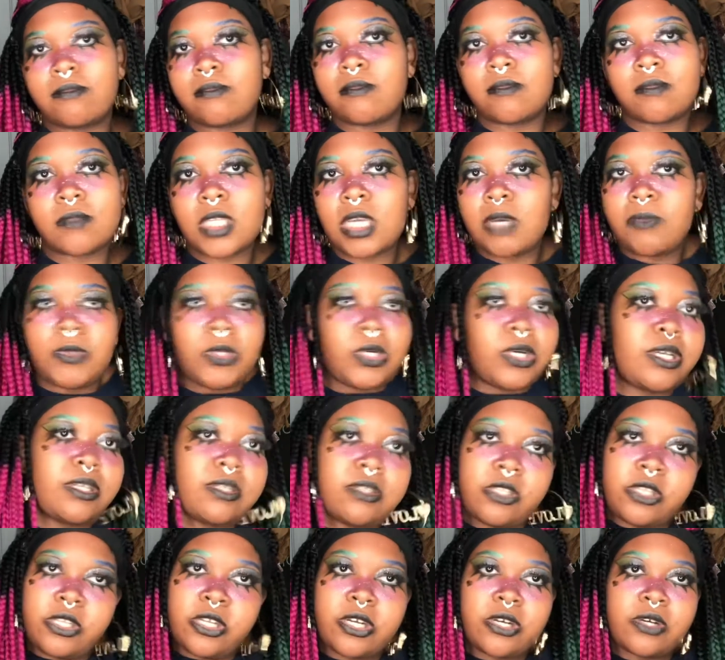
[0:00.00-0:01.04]
come on, you
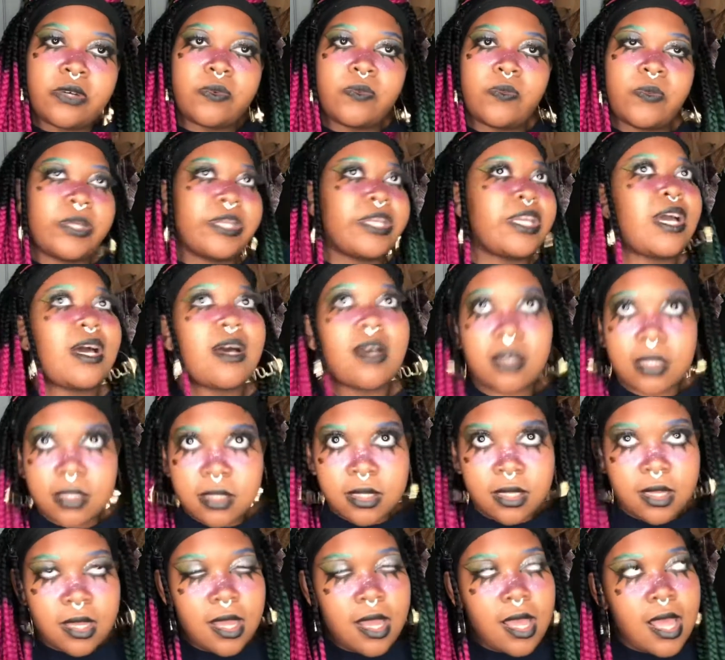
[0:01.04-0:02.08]
know, we're young.
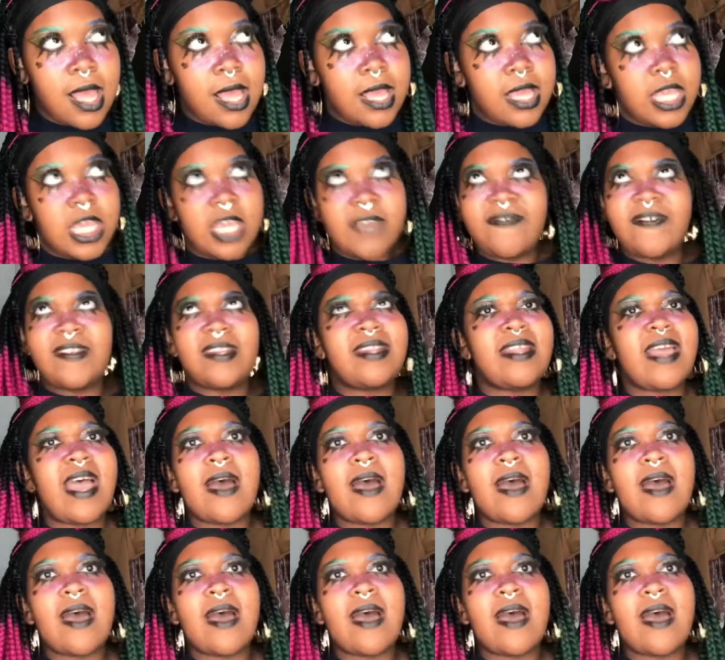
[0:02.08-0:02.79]
Even now,